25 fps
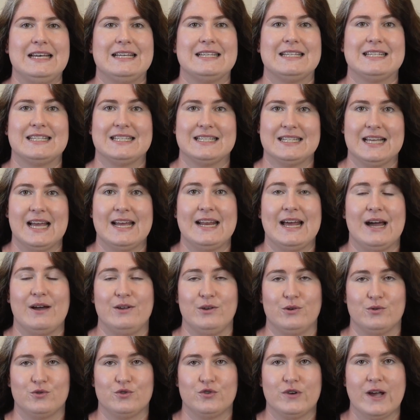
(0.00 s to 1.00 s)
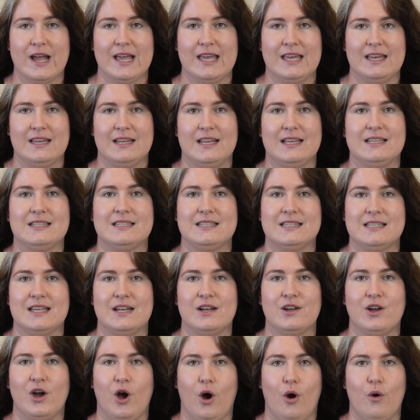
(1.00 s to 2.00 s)
decide how you'll track it, and set
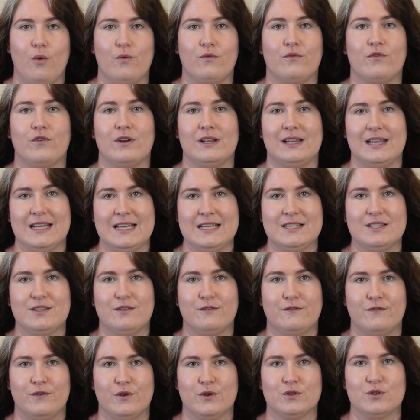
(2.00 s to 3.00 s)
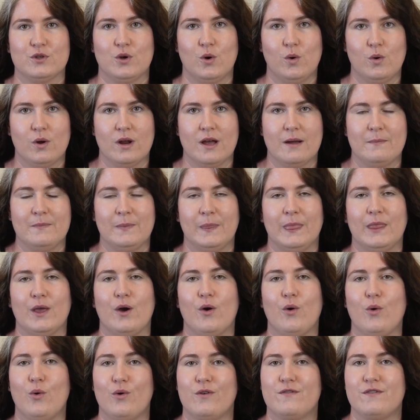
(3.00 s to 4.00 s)
a goal for at least the first quarter
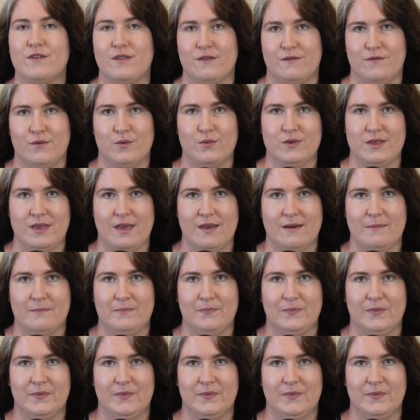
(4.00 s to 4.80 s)
or for the full year.